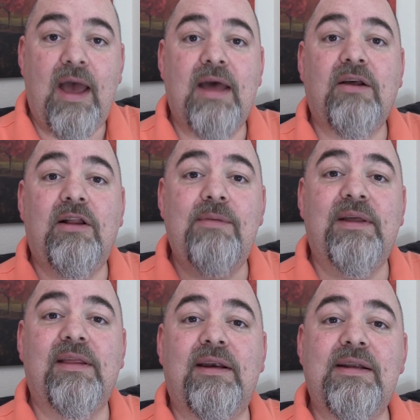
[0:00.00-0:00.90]
and
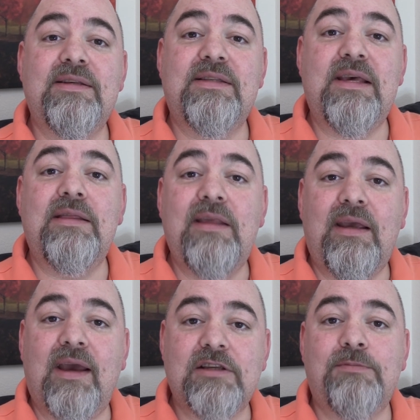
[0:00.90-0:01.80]
claiming that it is then
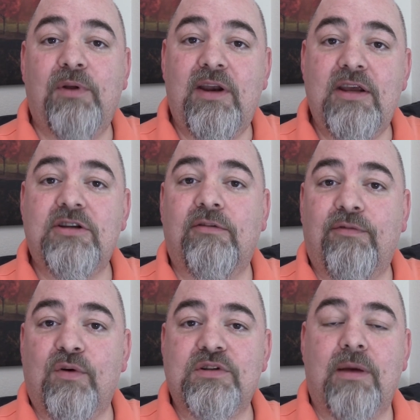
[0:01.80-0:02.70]
the explanation
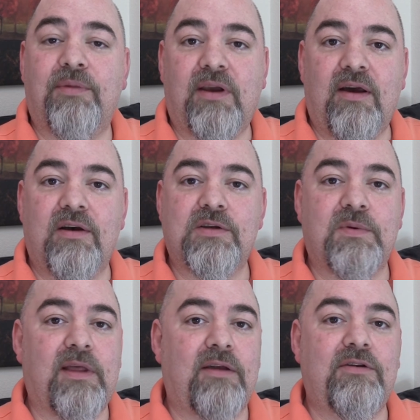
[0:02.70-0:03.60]
for something else
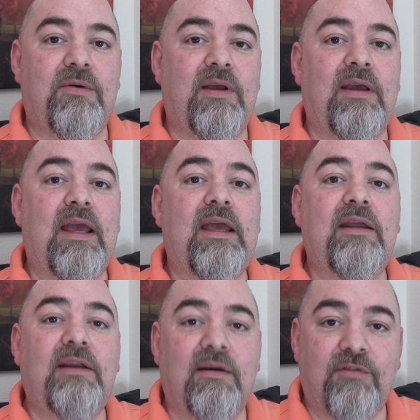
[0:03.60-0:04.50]
without doing
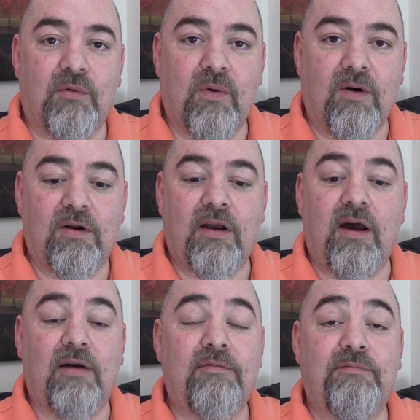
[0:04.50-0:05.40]
any of the work
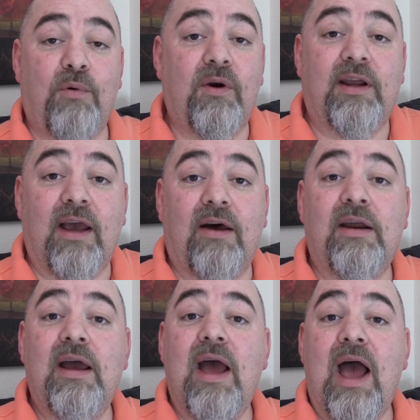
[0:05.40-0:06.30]
of pointing
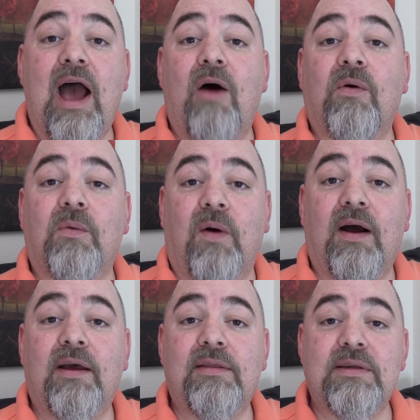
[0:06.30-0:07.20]
out how or
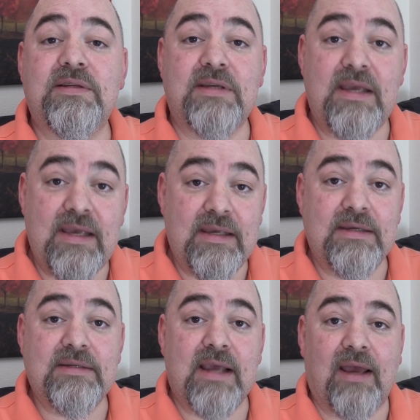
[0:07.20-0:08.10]
why this
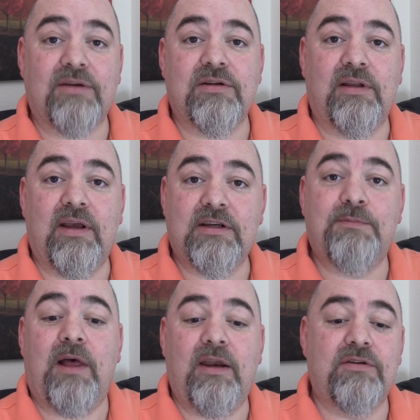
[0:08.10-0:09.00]
is actually
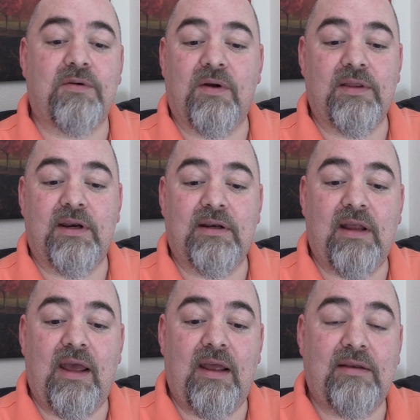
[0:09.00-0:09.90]
explanatory, that
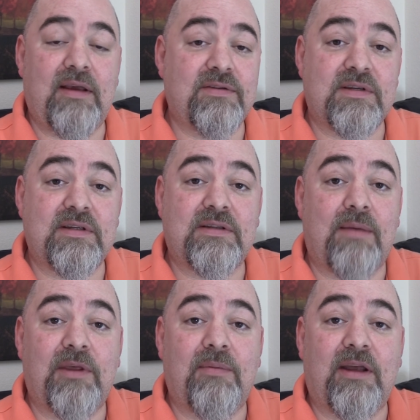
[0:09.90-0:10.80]
it tells us it's
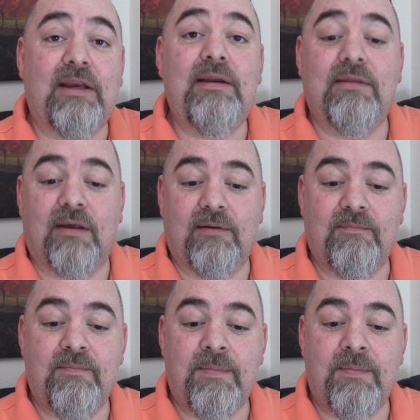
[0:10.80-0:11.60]
something about anything.